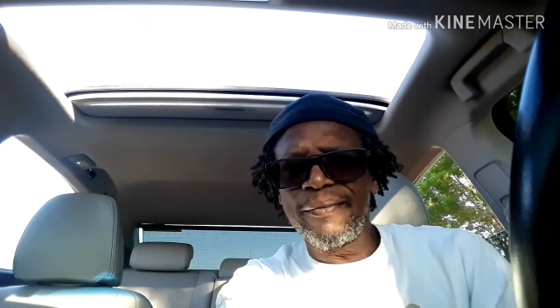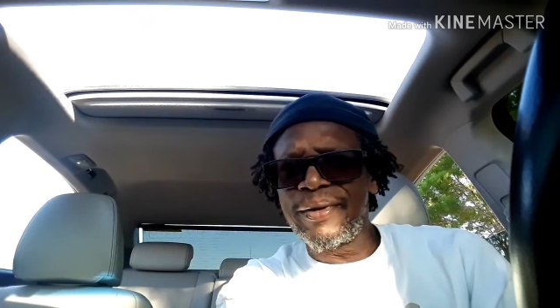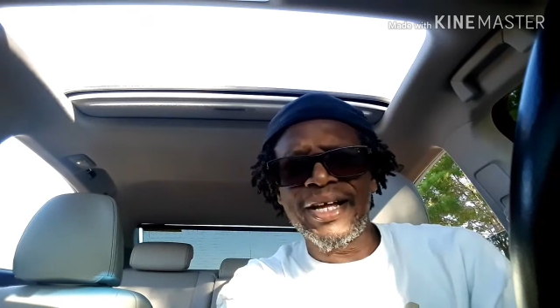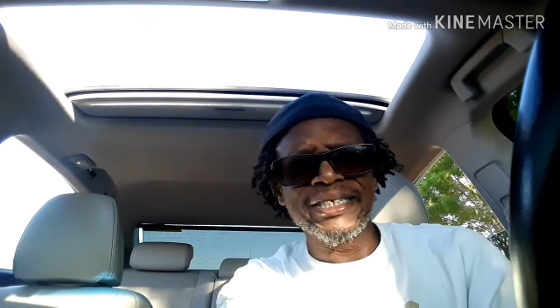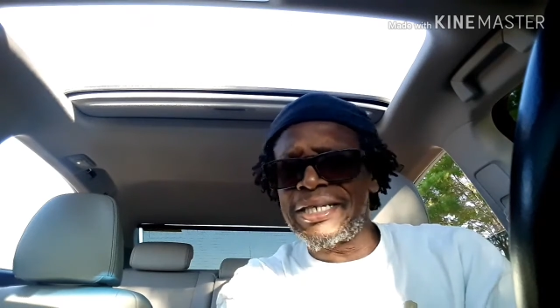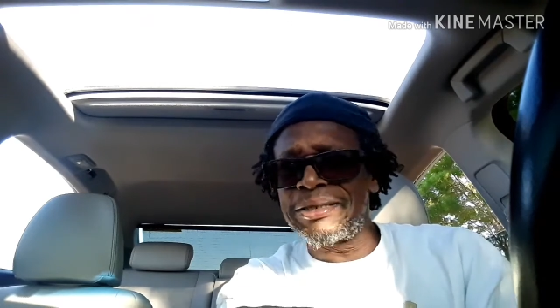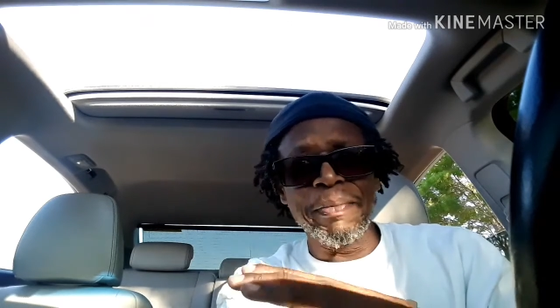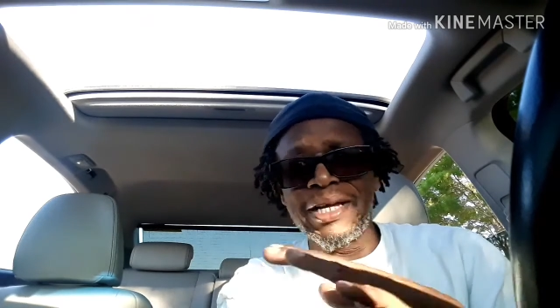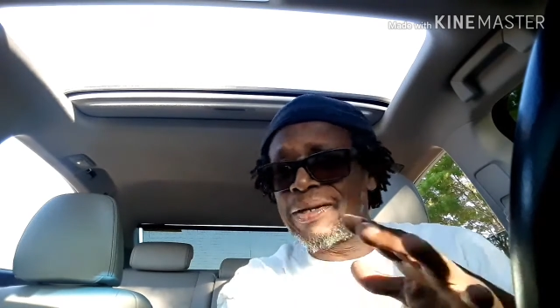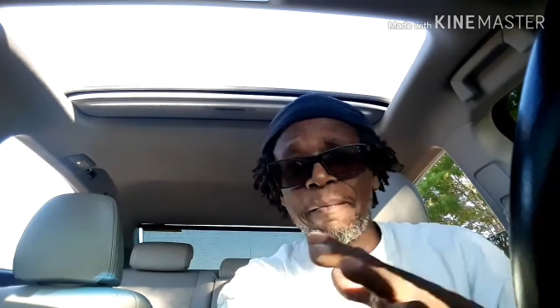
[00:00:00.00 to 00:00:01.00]
Because
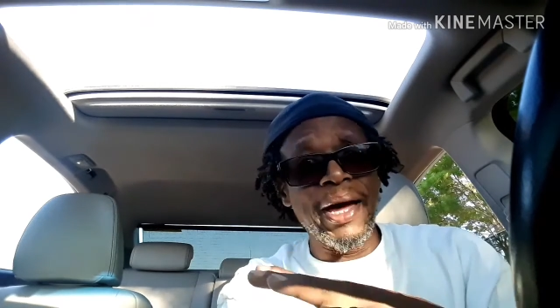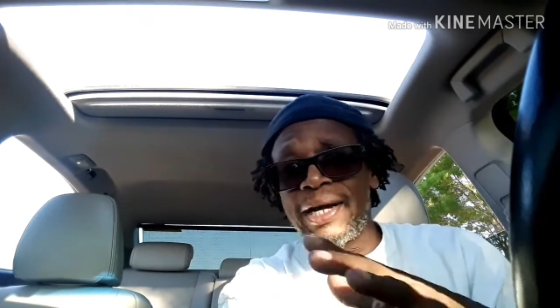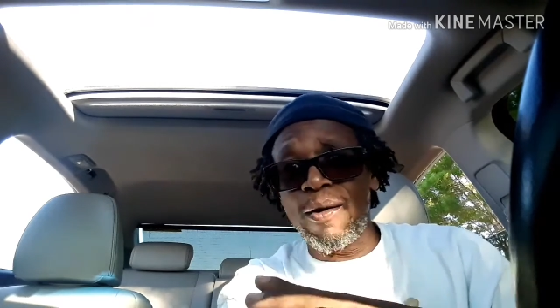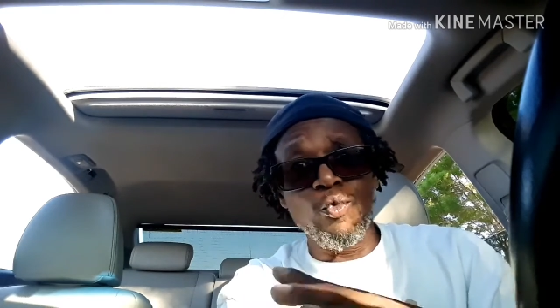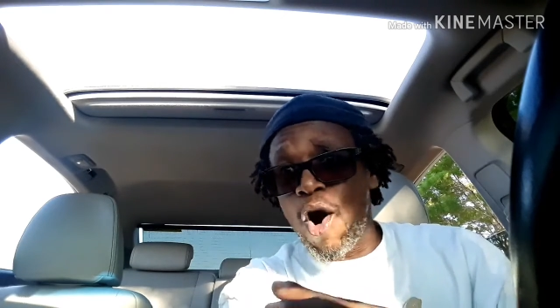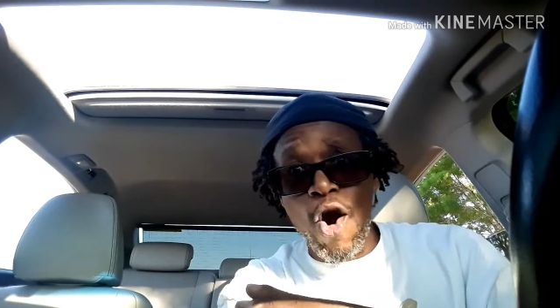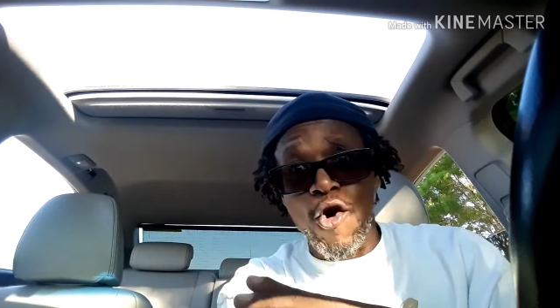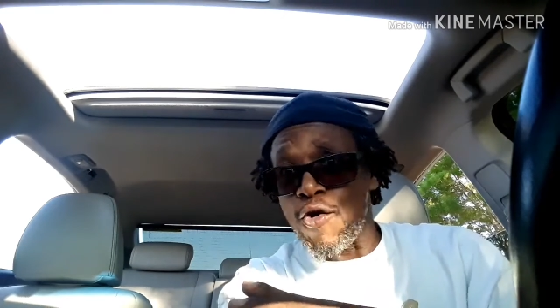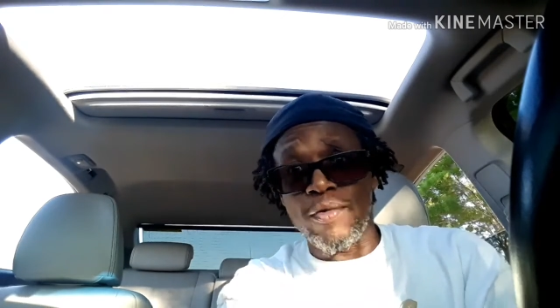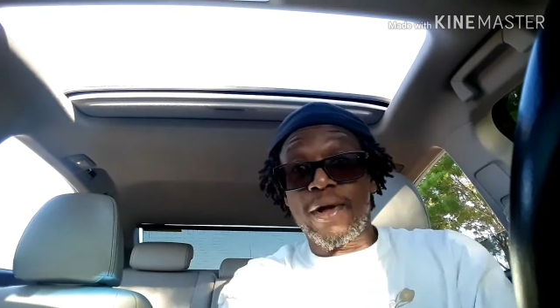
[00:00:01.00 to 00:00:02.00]
it's a made up
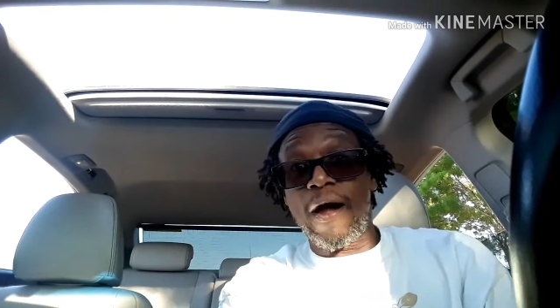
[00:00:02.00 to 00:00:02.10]
word.